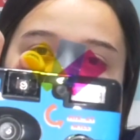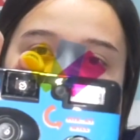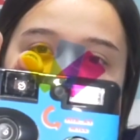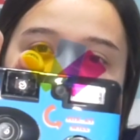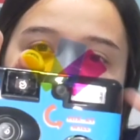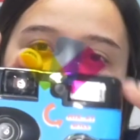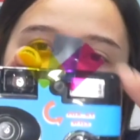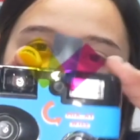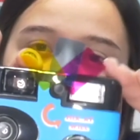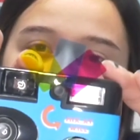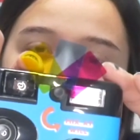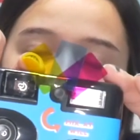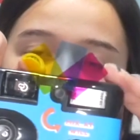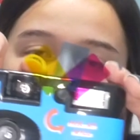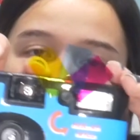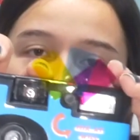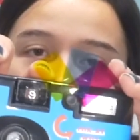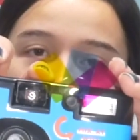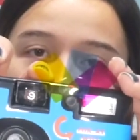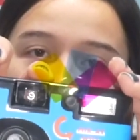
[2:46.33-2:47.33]
compared to the
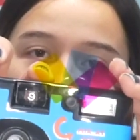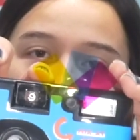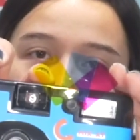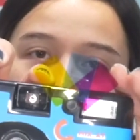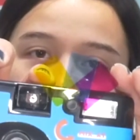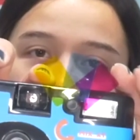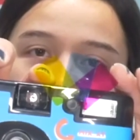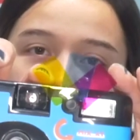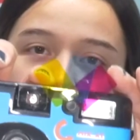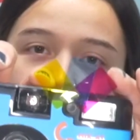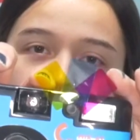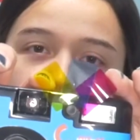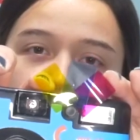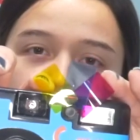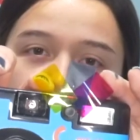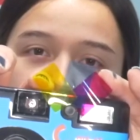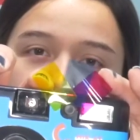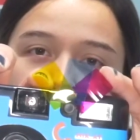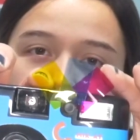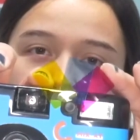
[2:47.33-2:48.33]
other reloadable
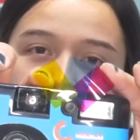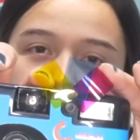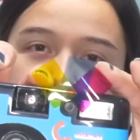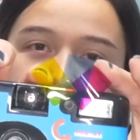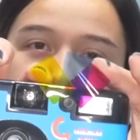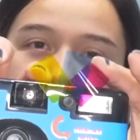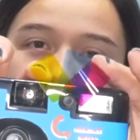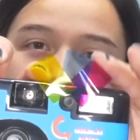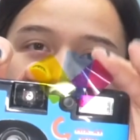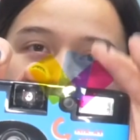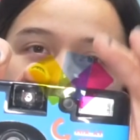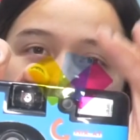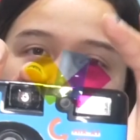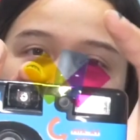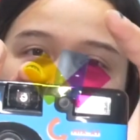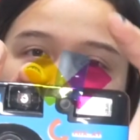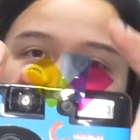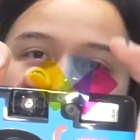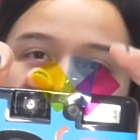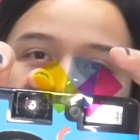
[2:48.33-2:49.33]
film cameras that I've
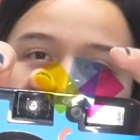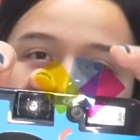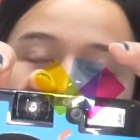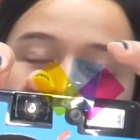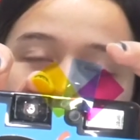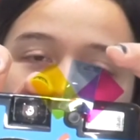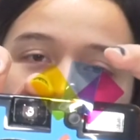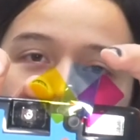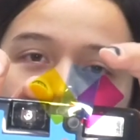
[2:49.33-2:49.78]
seen.